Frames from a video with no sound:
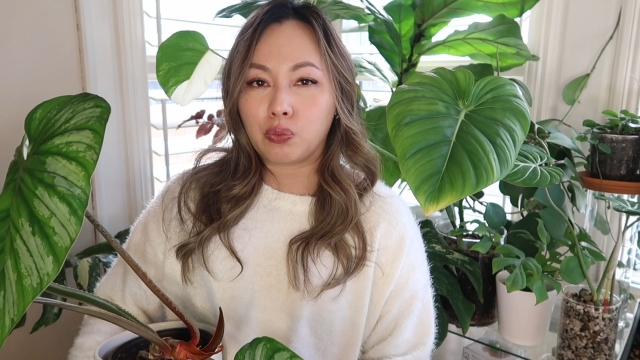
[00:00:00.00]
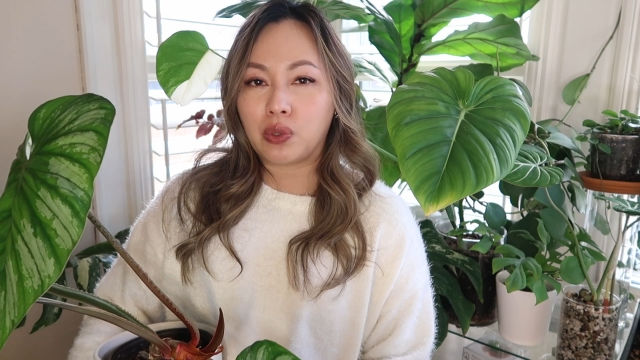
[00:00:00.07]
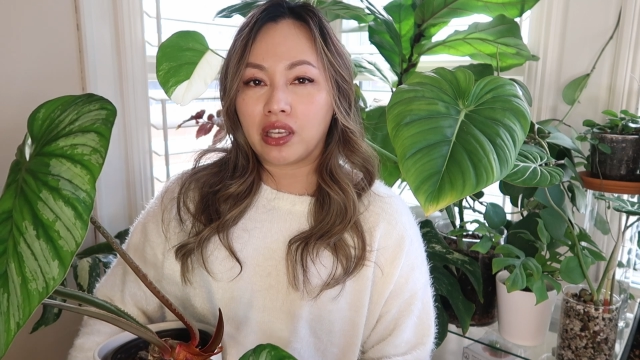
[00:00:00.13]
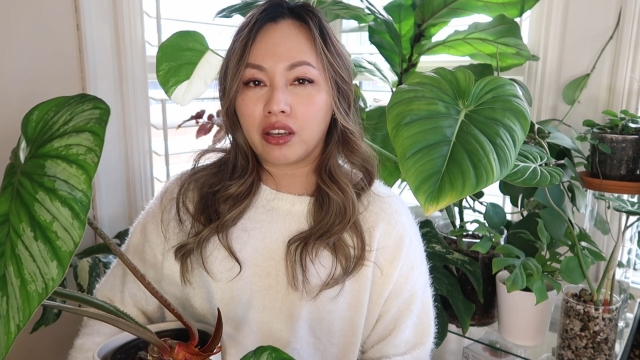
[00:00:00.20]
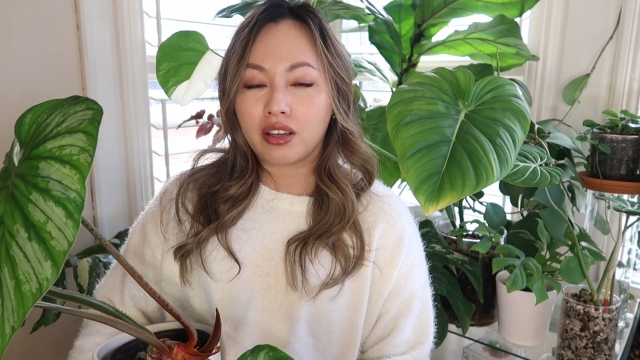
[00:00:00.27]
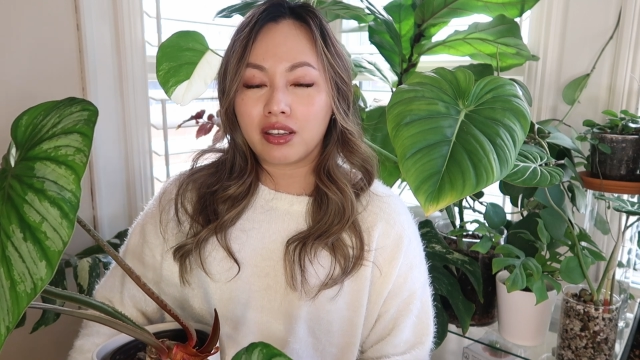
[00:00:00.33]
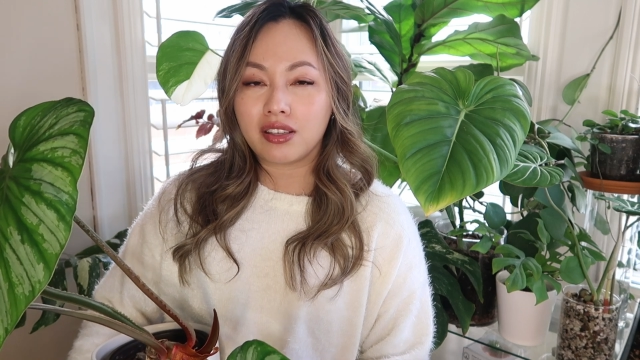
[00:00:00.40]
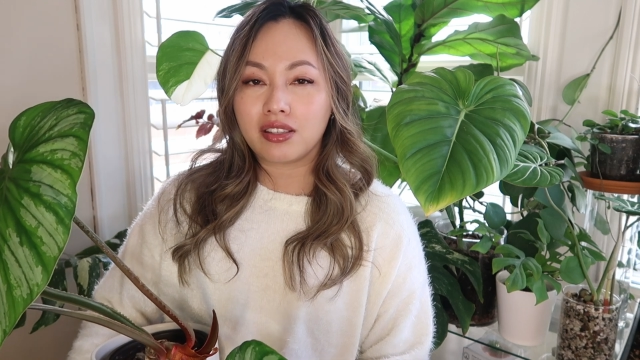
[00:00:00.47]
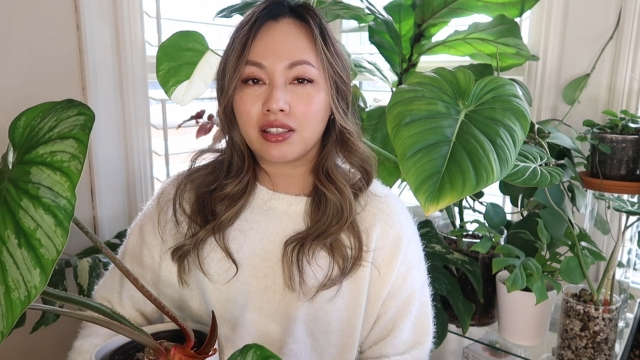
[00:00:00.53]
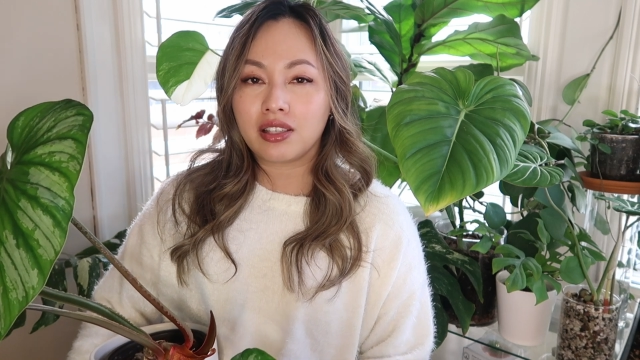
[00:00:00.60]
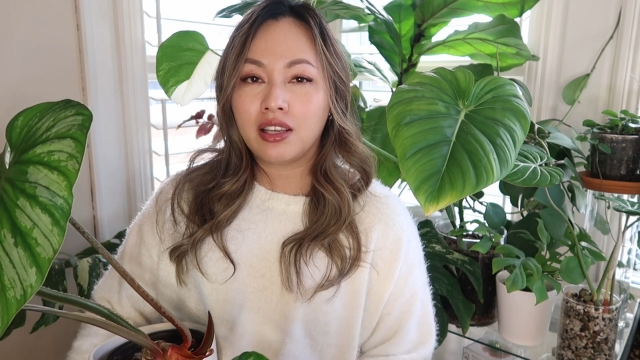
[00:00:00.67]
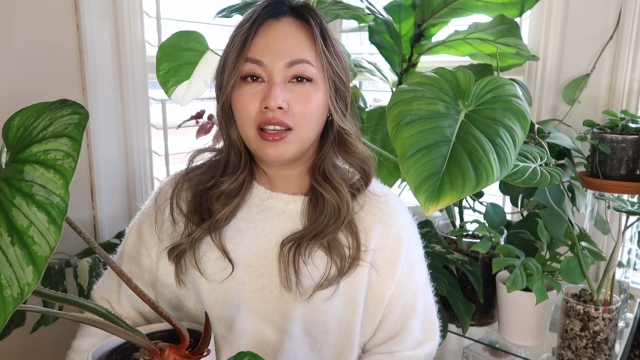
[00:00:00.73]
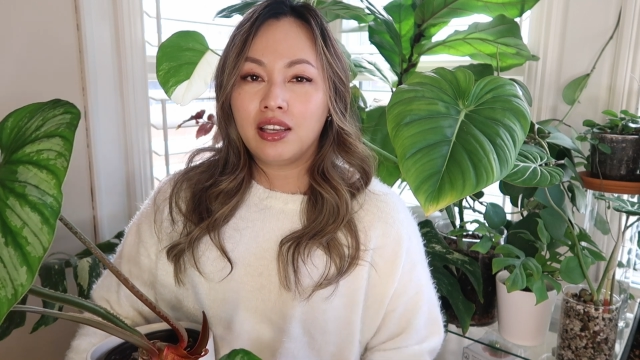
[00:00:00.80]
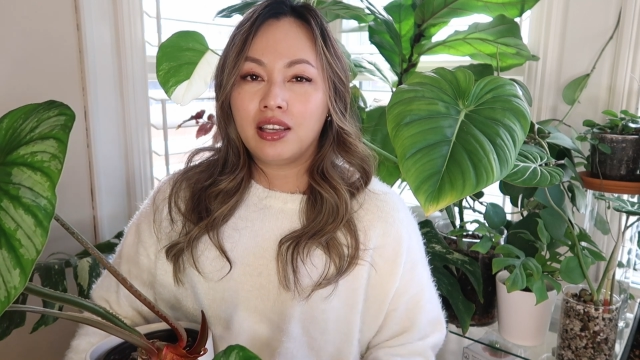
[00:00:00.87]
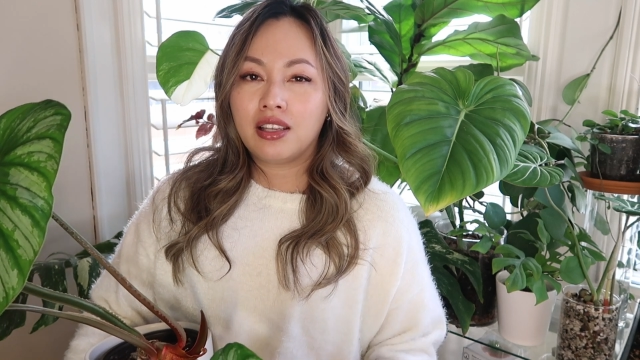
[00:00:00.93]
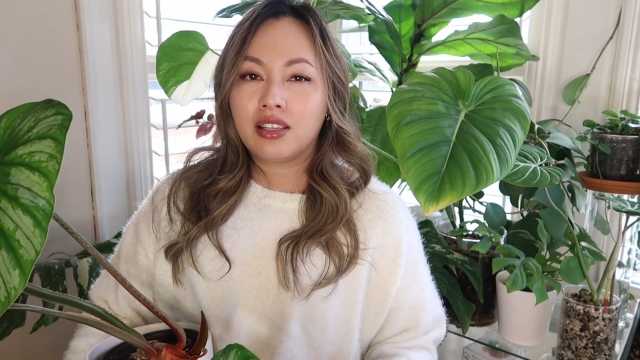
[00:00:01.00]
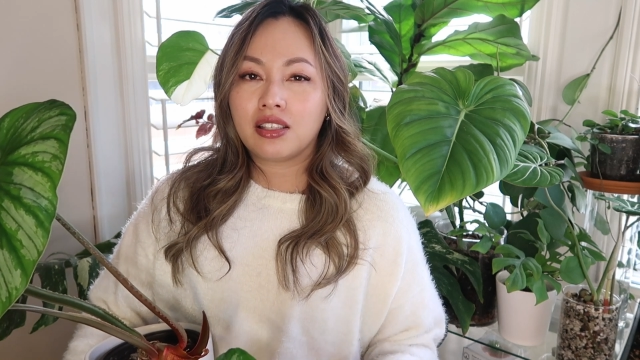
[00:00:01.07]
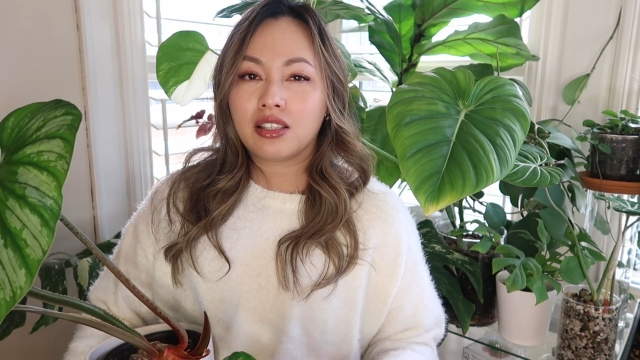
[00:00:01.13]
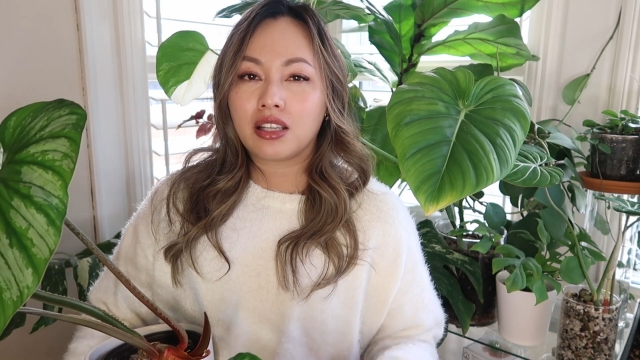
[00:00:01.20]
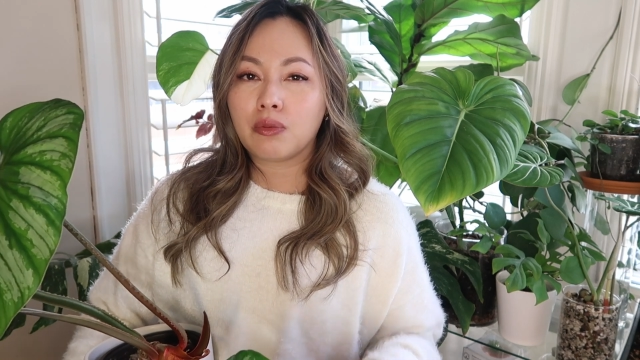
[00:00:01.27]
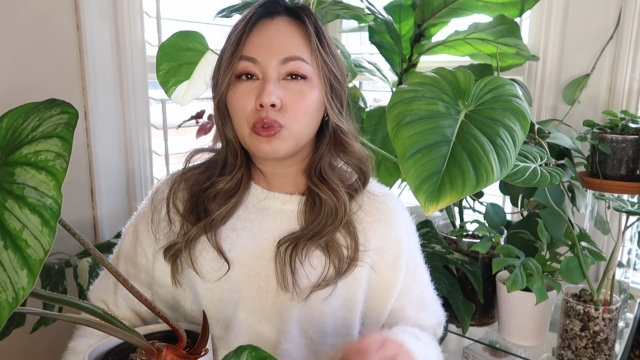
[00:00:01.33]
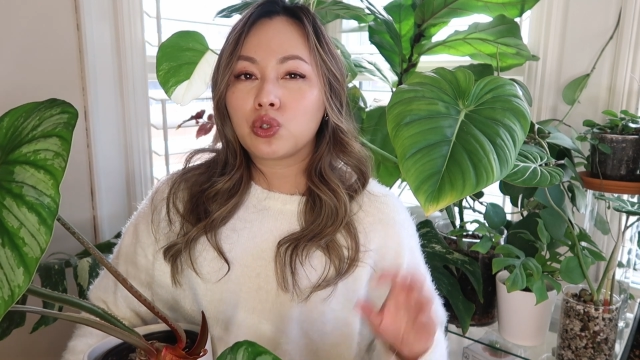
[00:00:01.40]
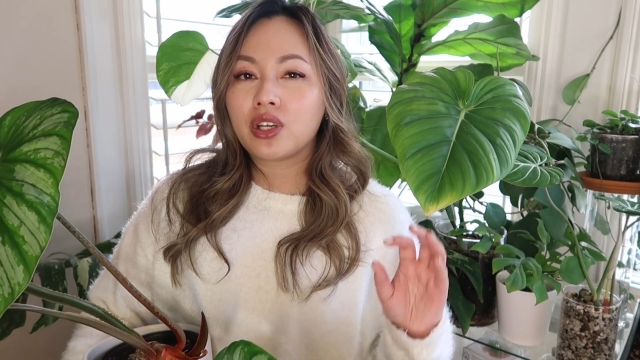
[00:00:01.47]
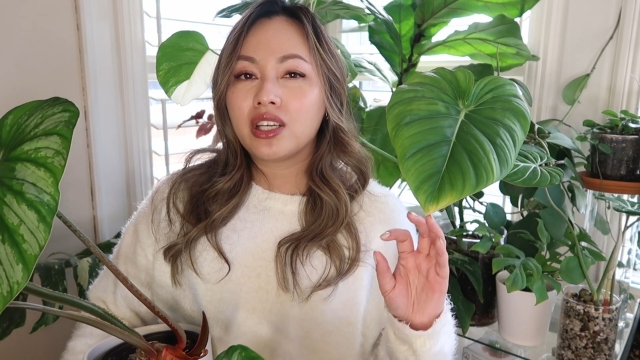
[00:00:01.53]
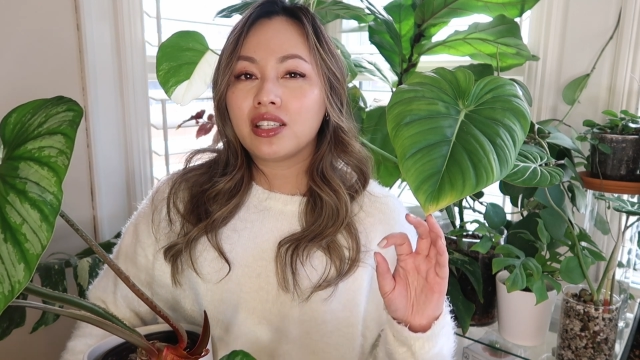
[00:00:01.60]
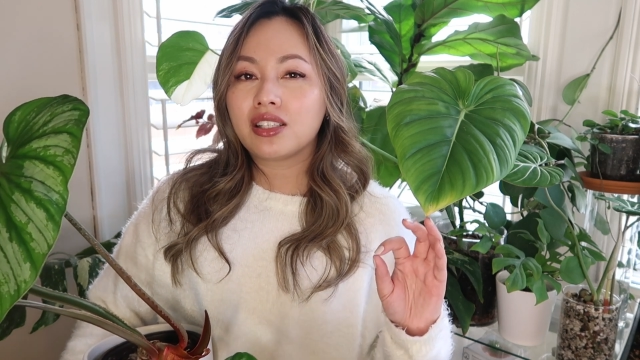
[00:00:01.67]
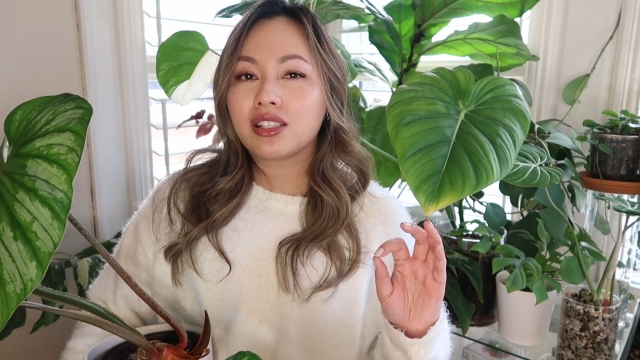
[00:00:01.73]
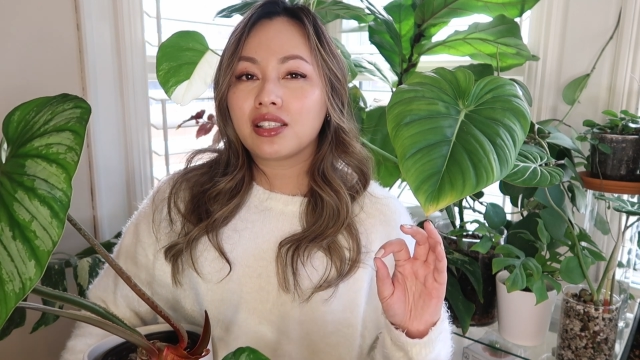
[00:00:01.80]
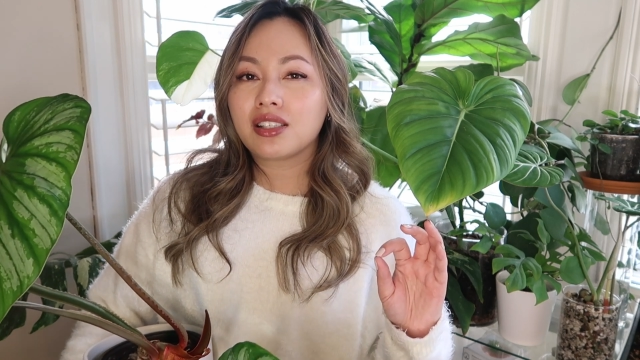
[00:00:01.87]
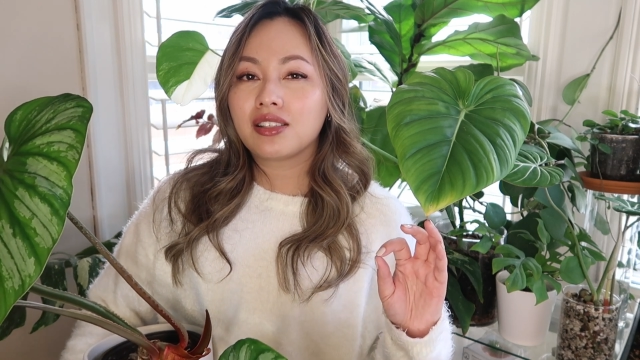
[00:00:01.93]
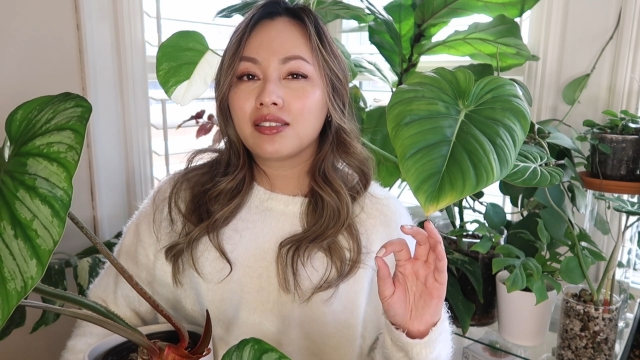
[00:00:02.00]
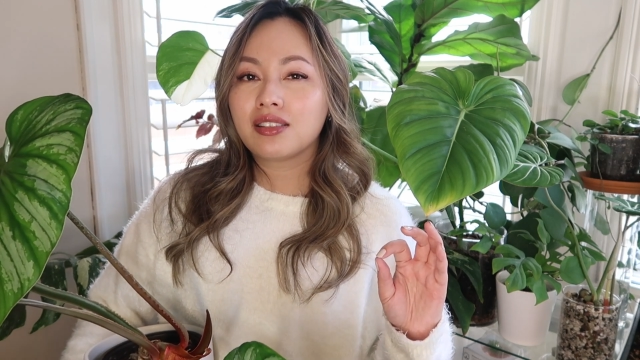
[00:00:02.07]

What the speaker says: because substrates